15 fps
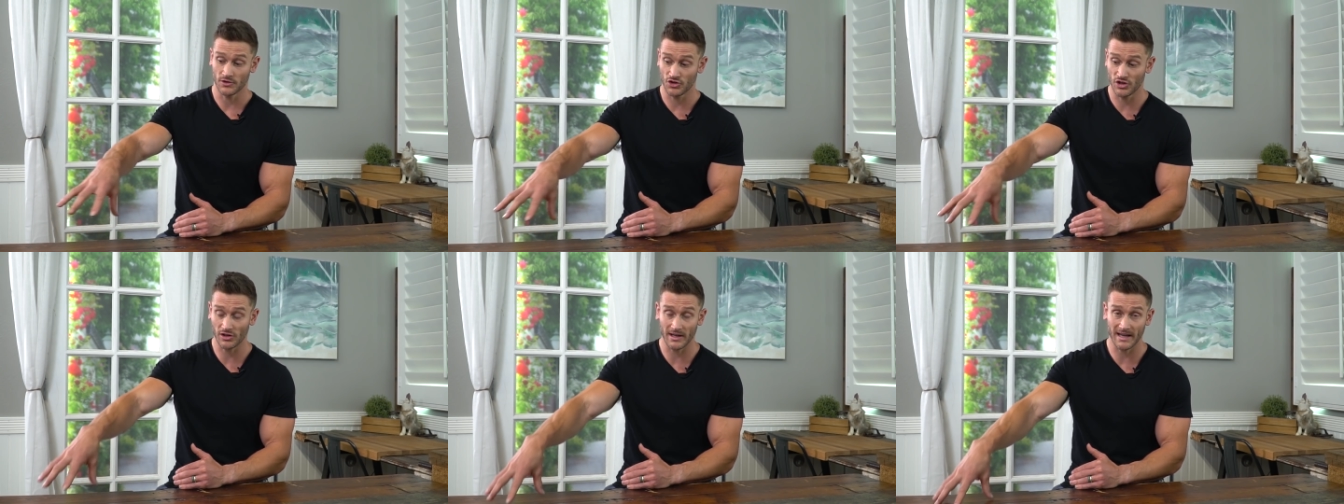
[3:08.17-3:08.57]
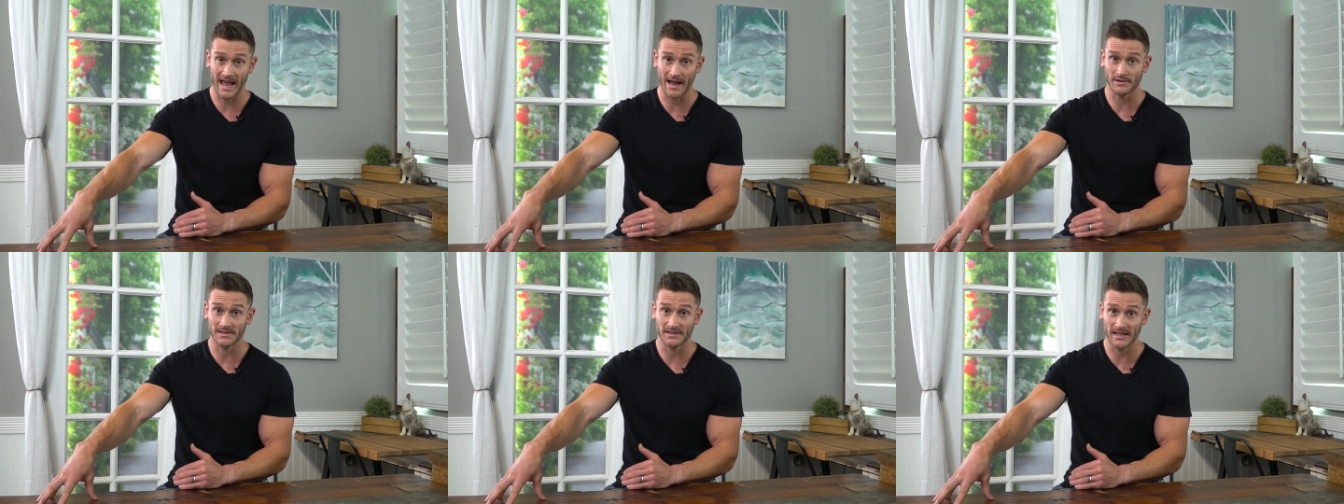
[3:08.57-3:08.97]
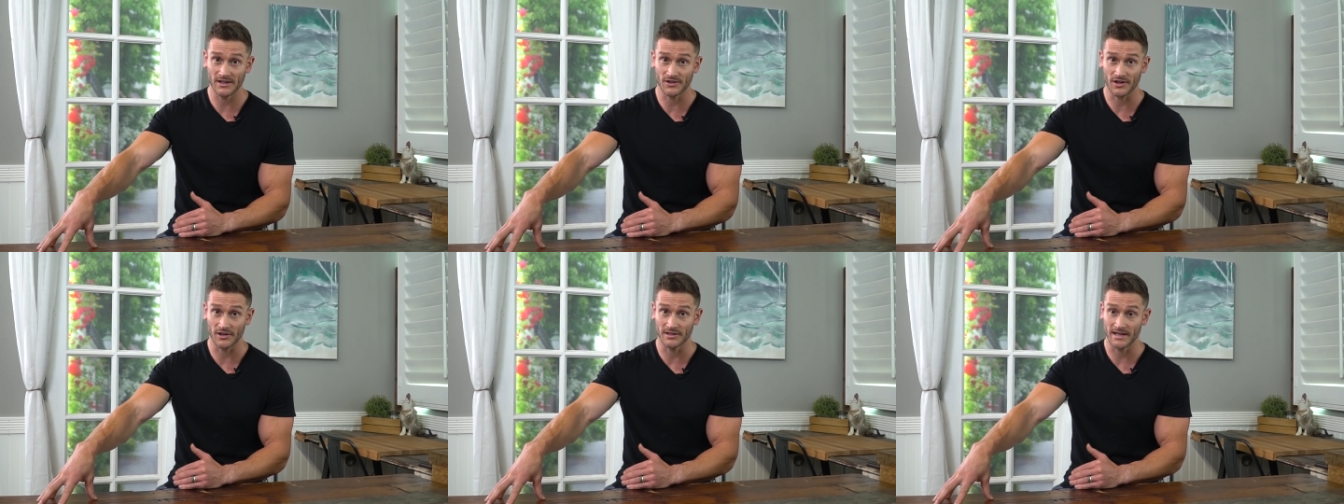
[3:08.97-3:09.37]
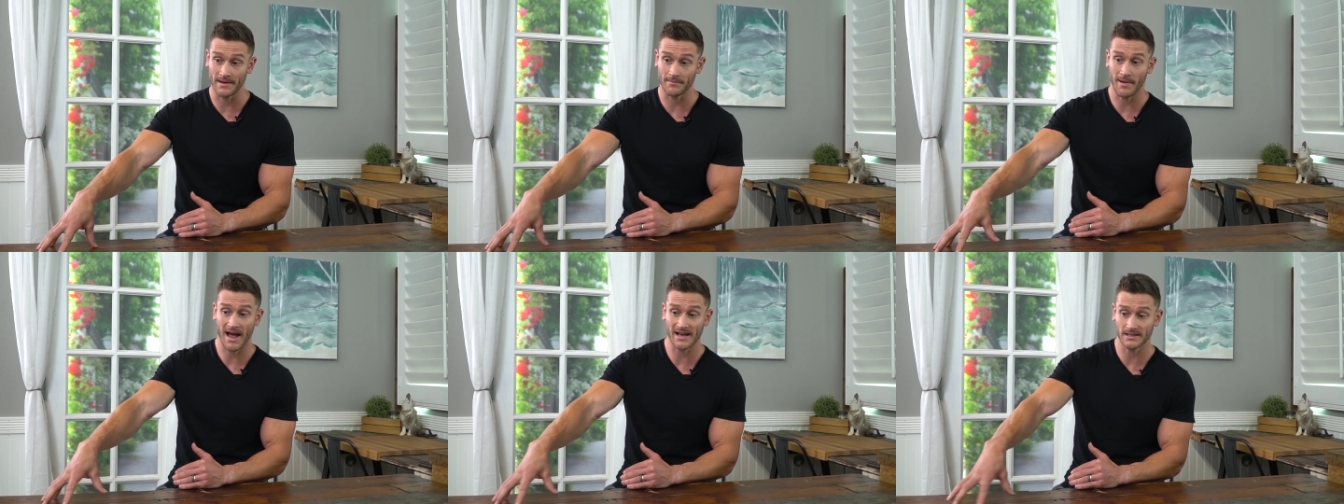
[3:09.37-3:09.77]
chilling out seizures
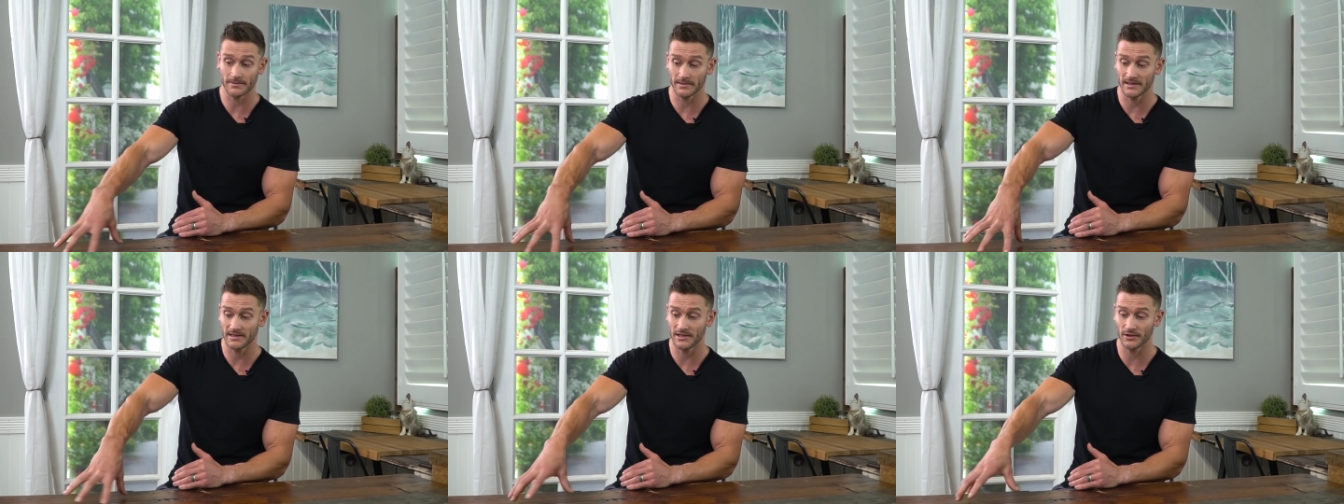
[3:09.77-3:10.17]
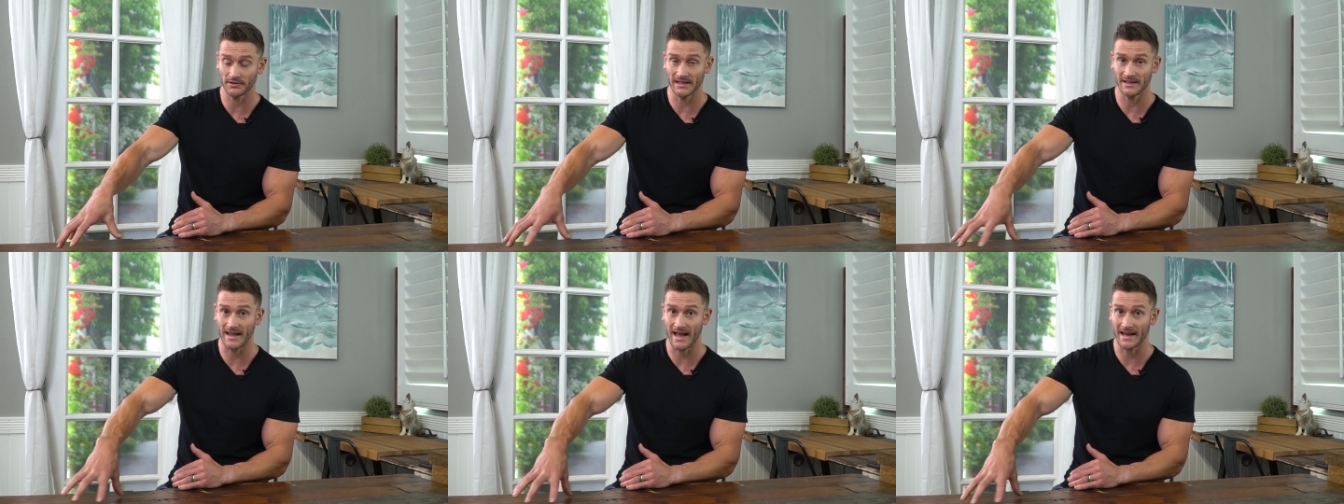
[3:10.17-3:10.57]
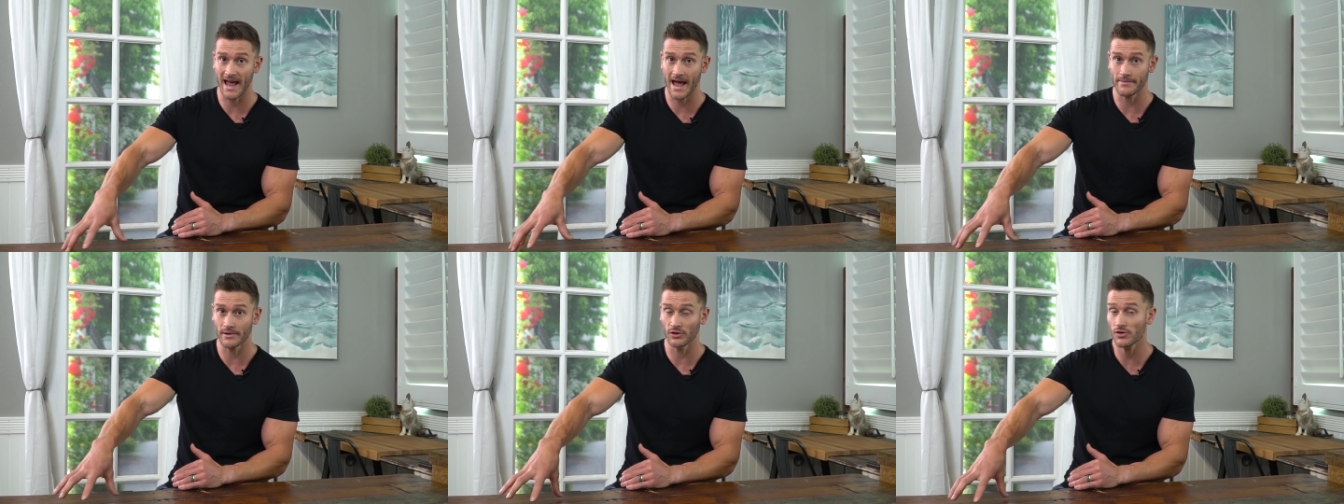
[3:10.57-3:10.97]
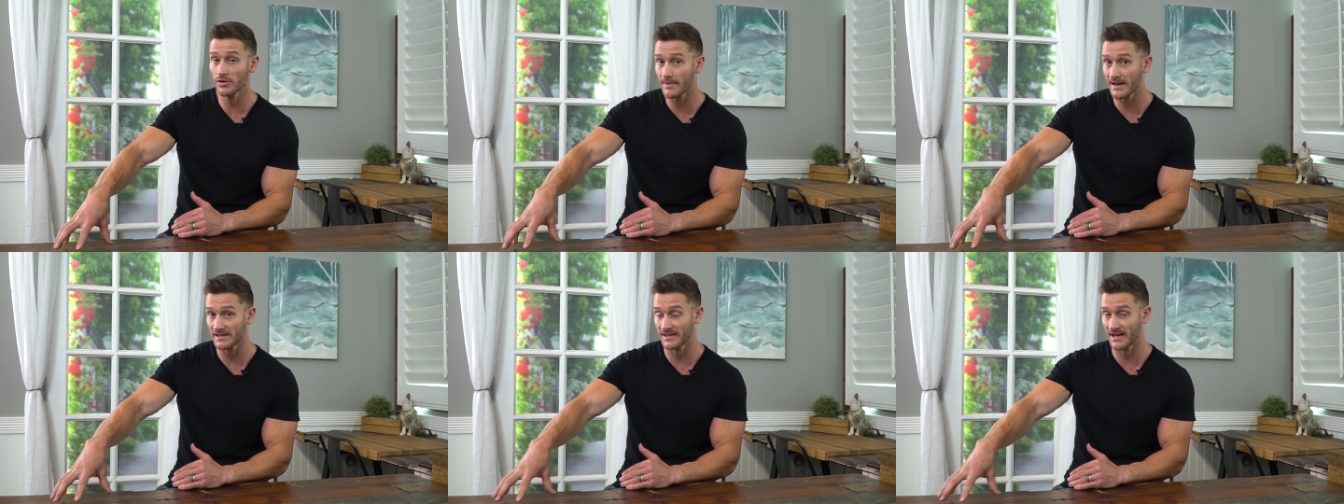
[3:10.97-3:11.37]
and possibly tilting that GABA
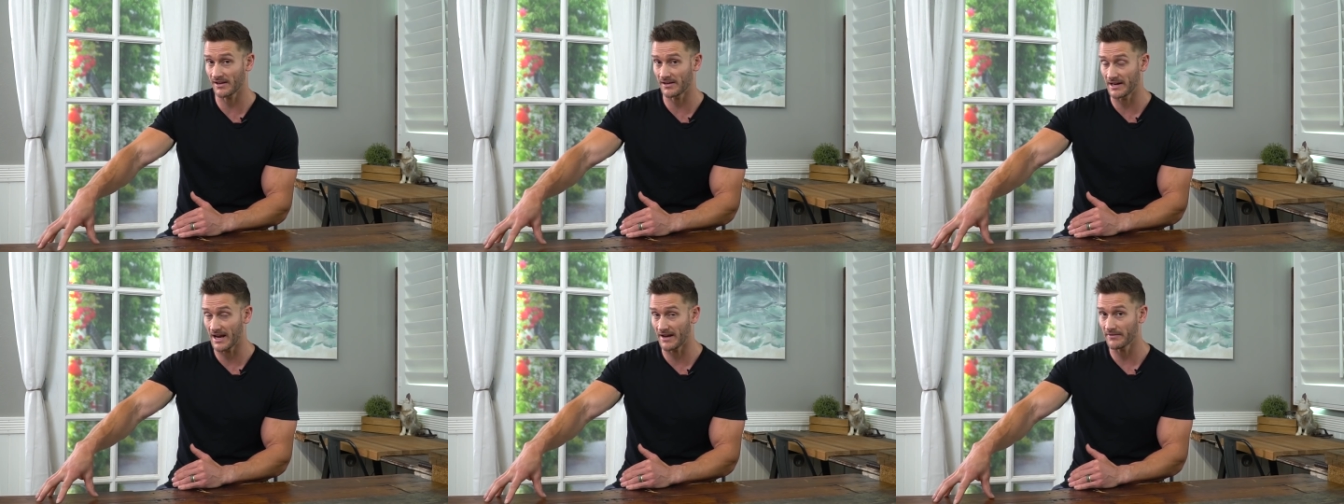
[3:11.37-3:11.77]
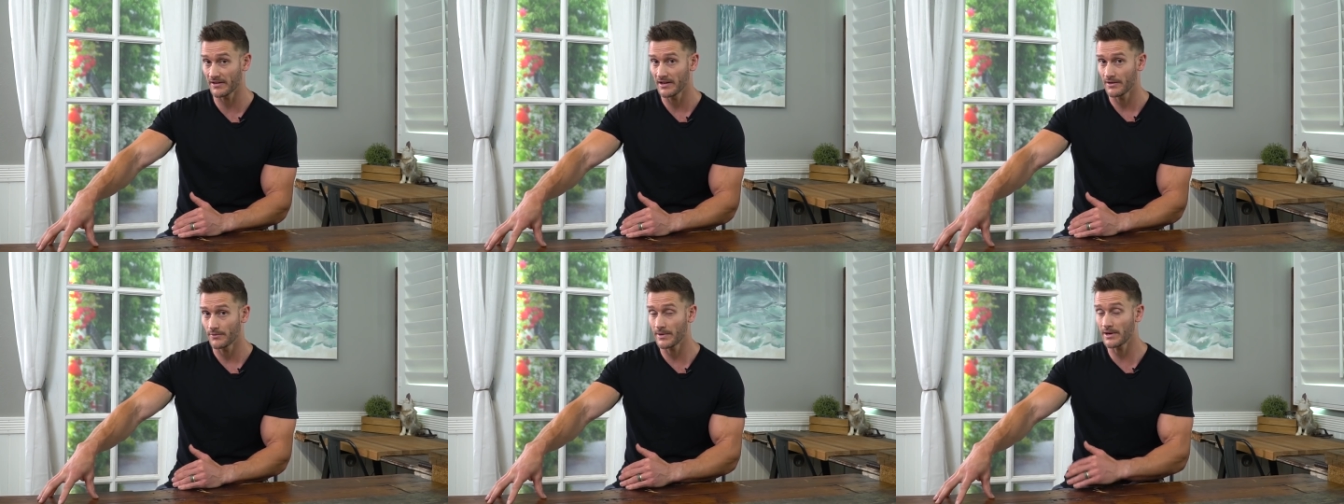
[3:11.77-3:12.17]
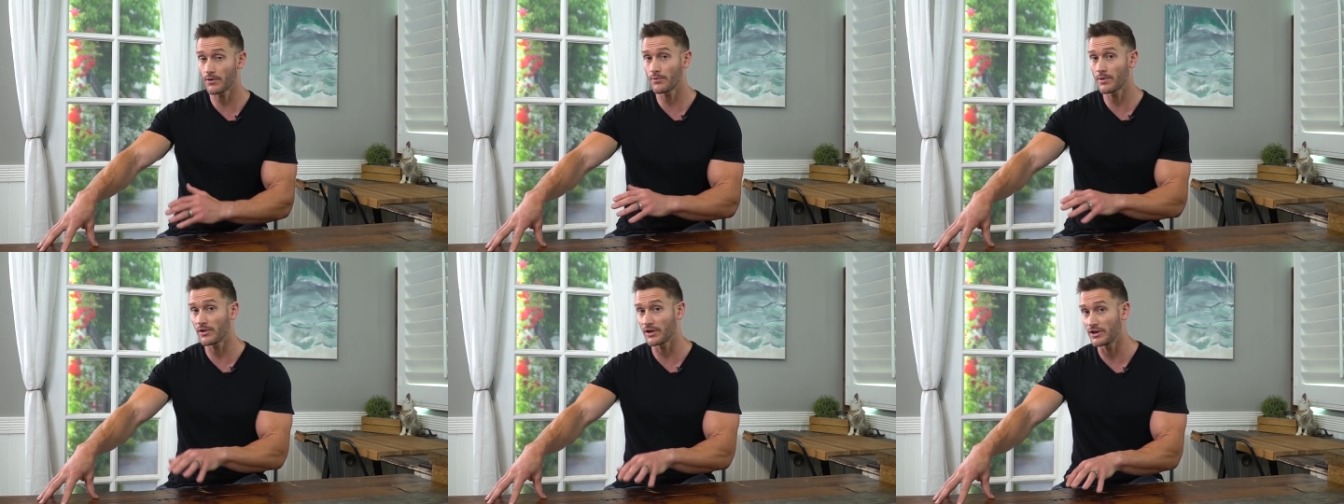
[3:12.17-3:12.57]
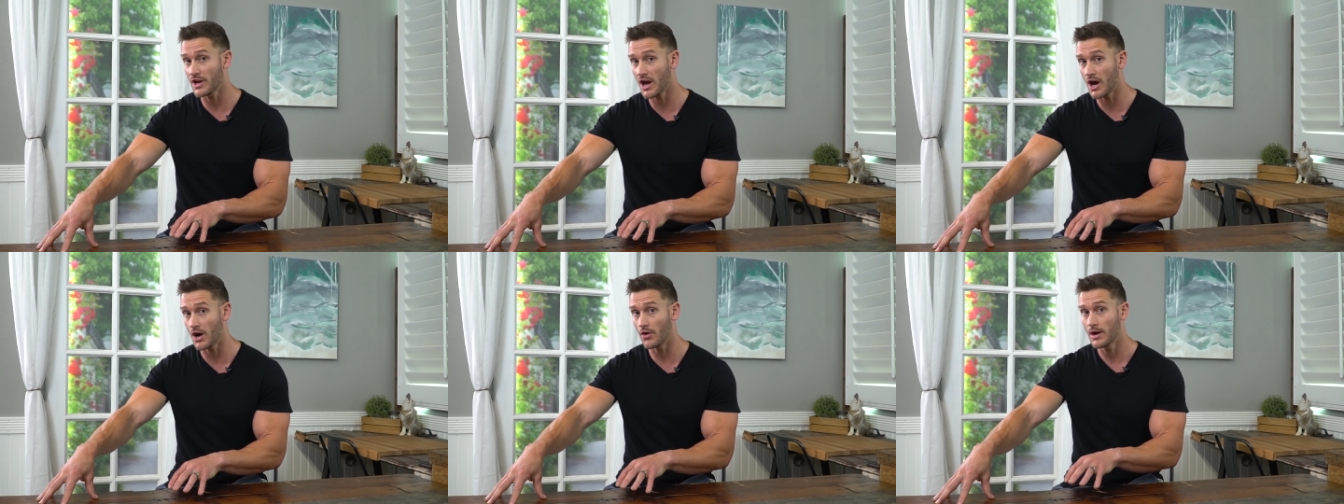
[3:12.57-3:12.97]
glutamate scale enough we don't really
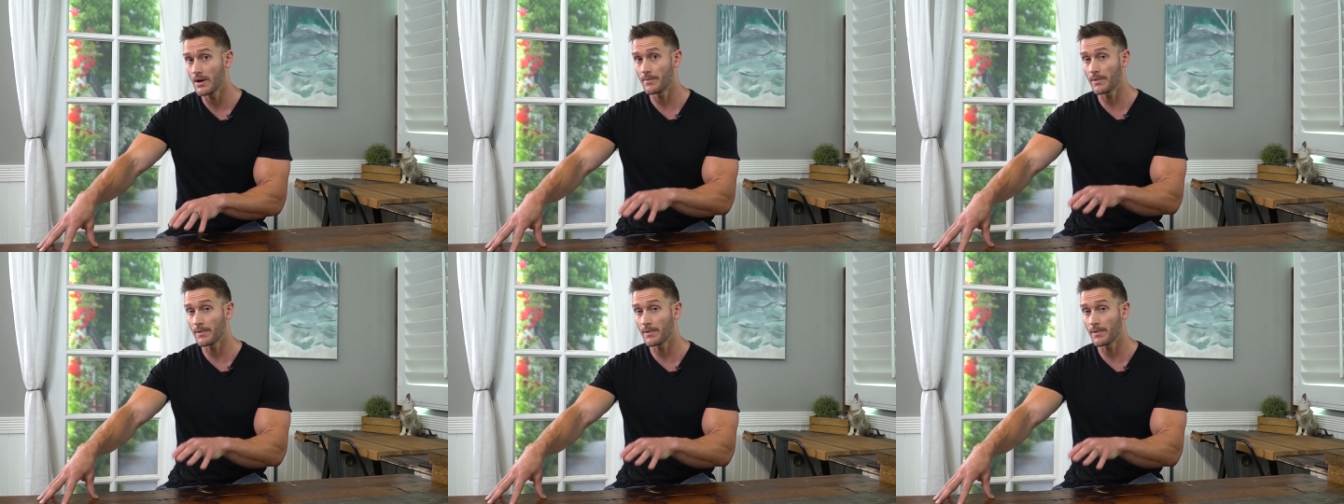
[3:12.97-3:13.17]
know.